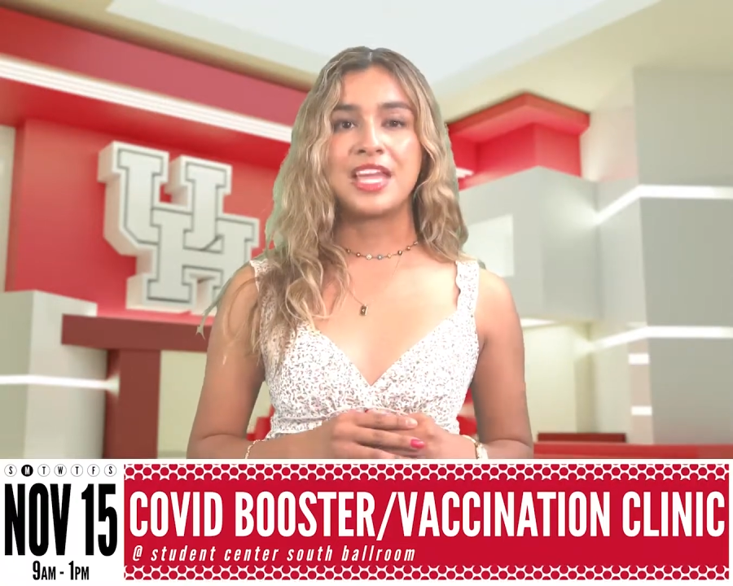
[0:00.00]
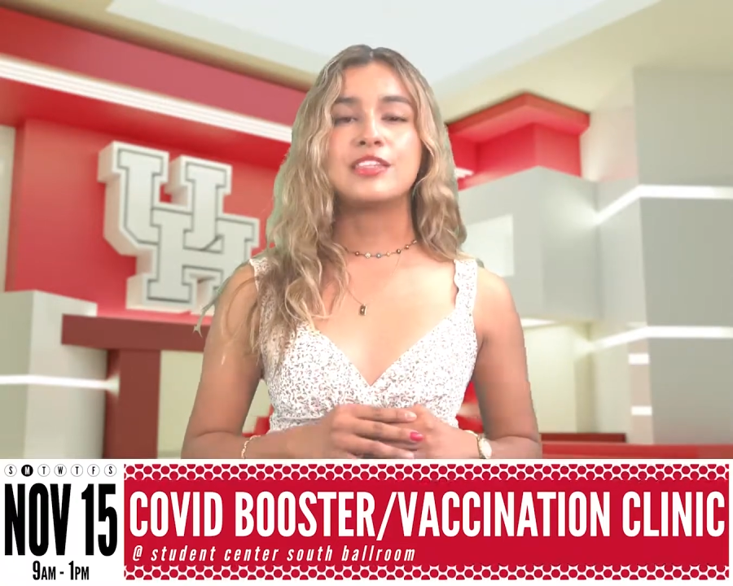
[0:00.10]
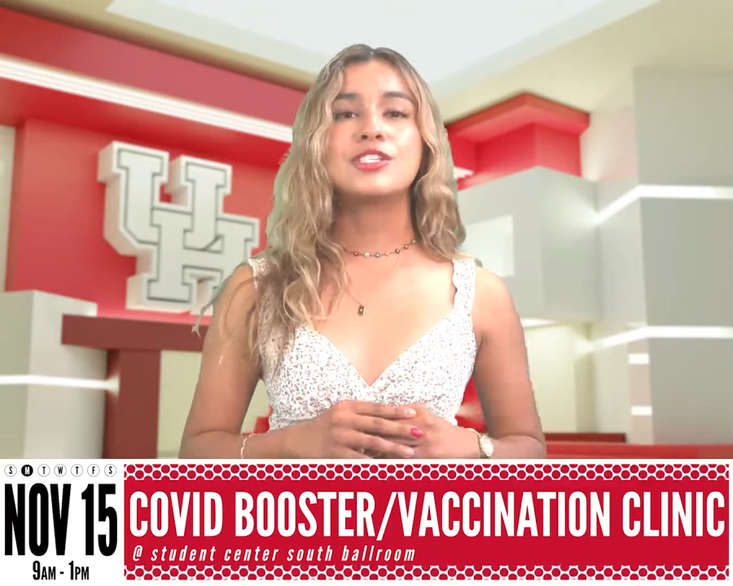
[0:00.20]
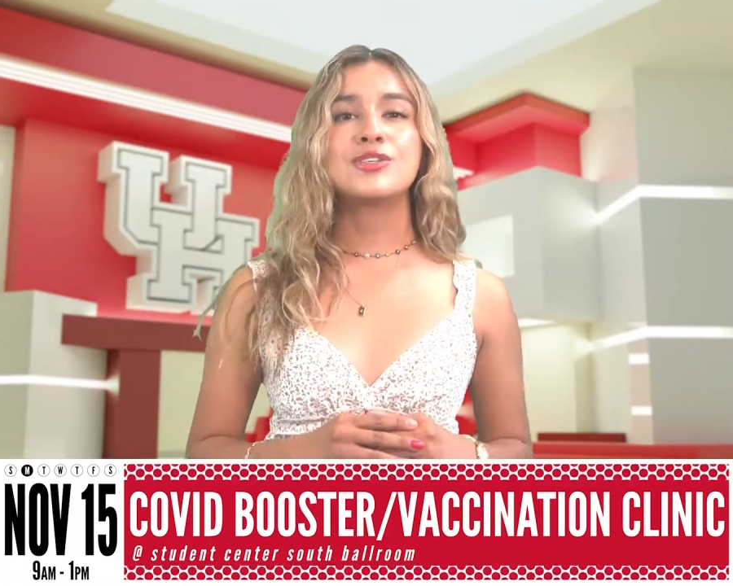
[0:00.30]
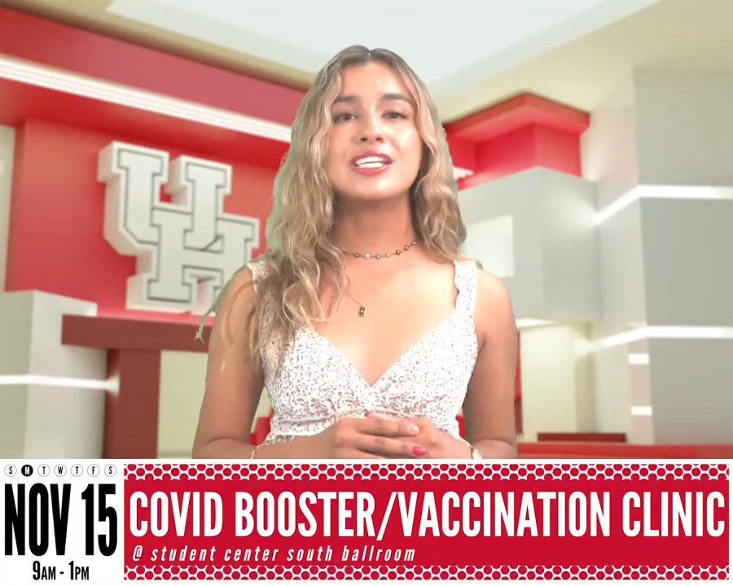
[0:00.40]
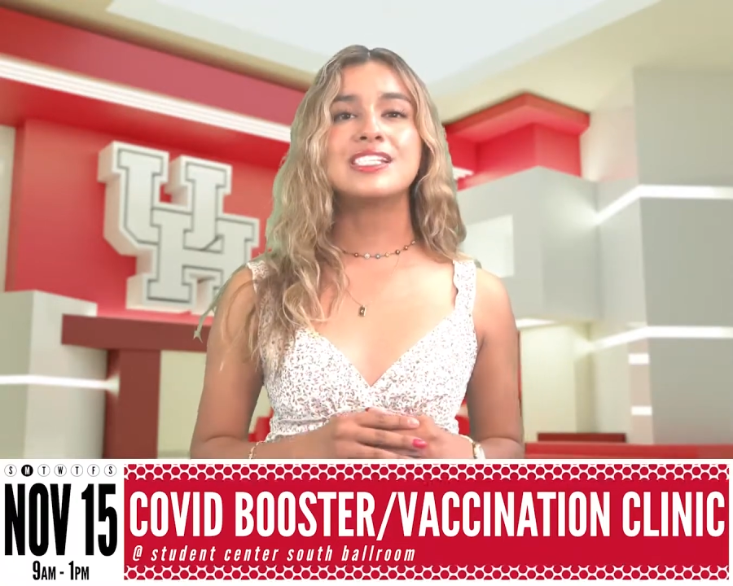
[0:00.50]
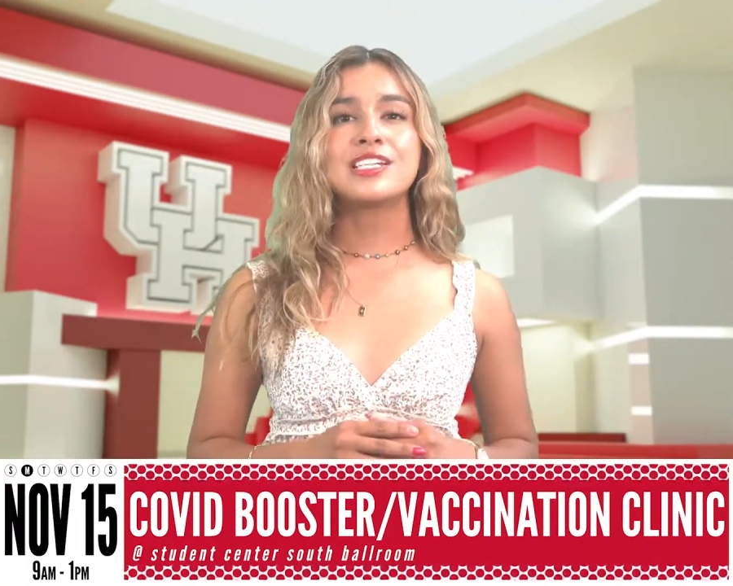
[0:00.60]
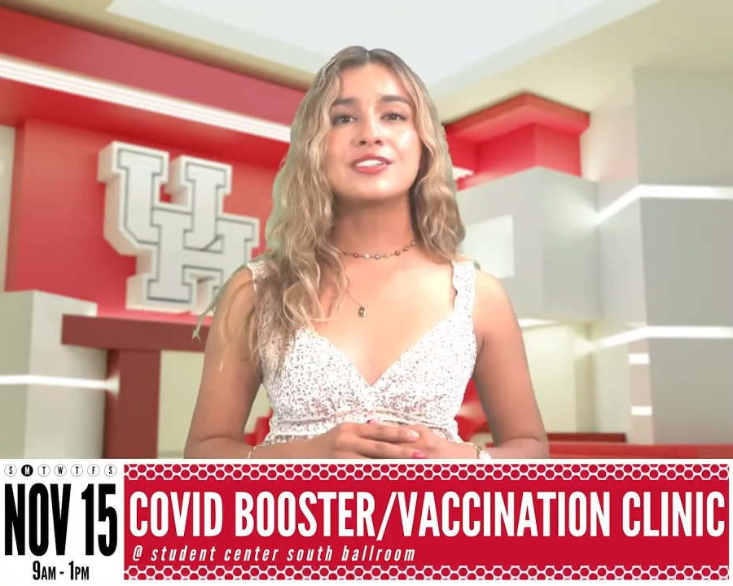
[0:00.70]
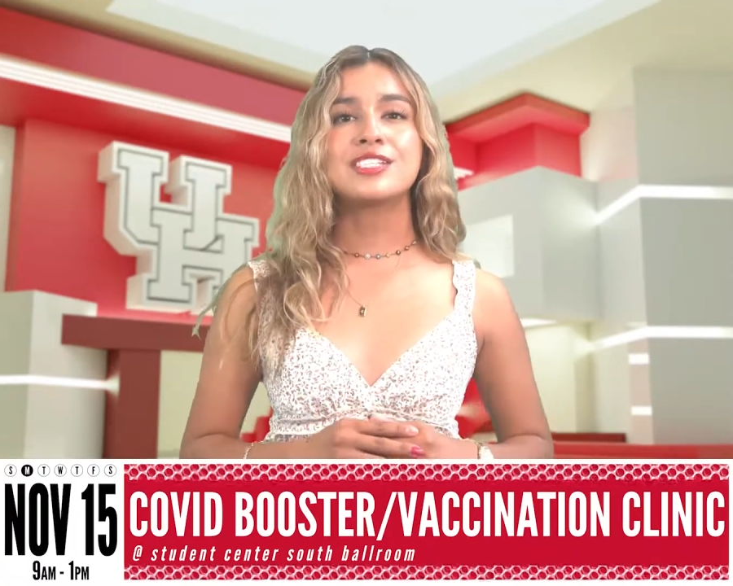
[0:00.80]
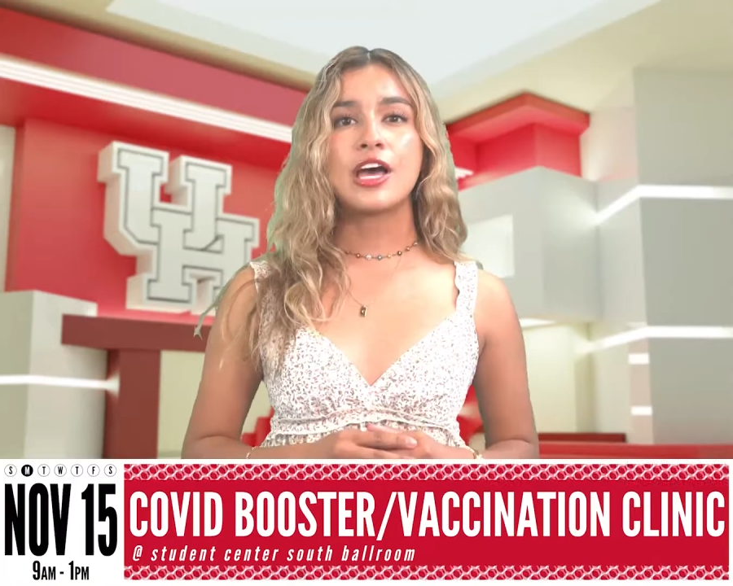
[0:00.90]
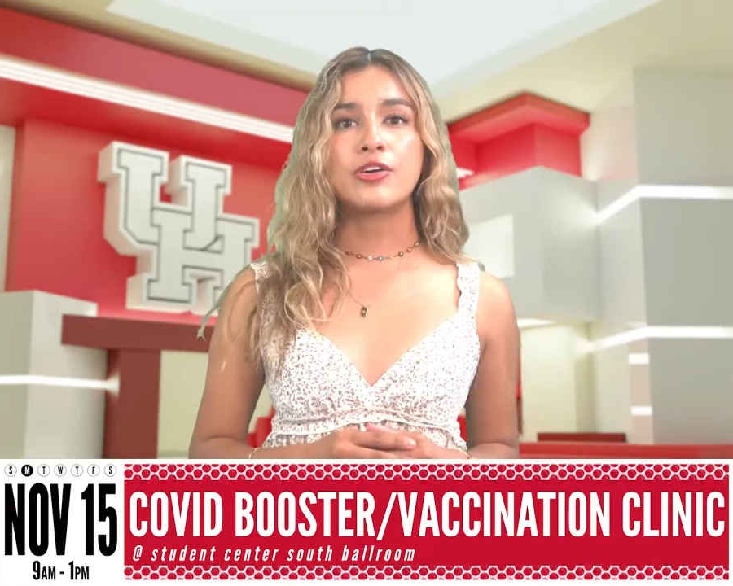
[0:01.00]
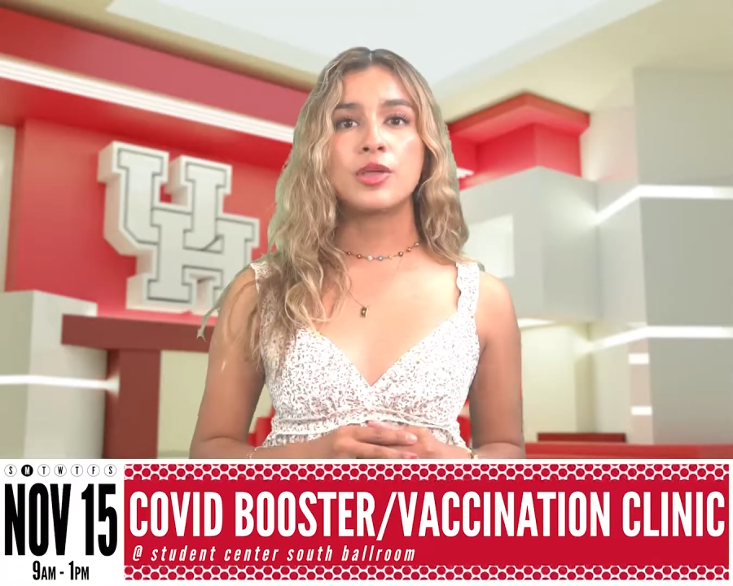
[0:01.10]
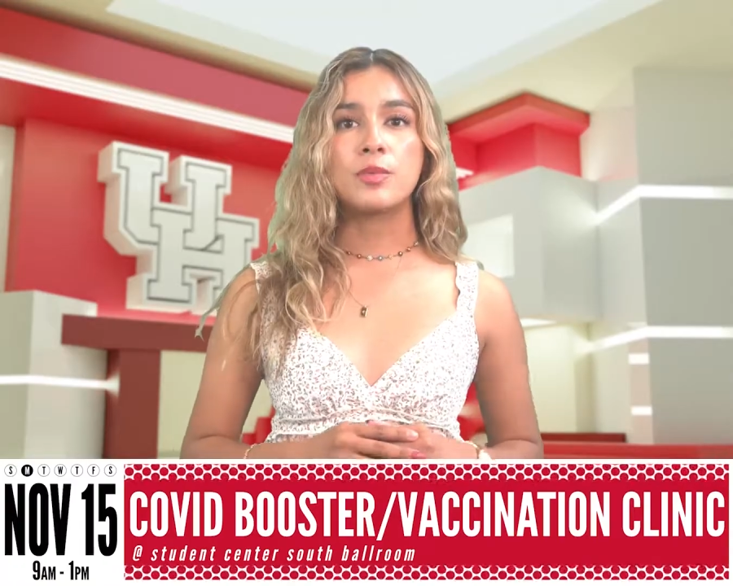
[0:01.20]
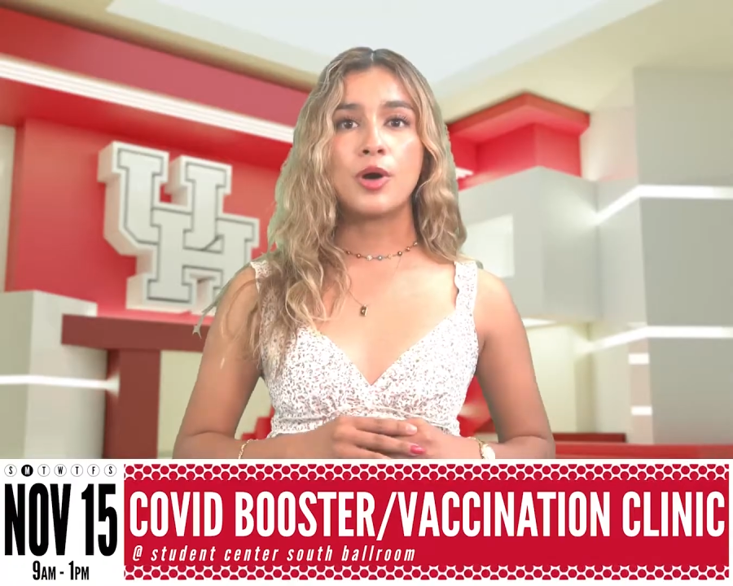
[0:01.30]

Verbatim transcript: in the Student Center South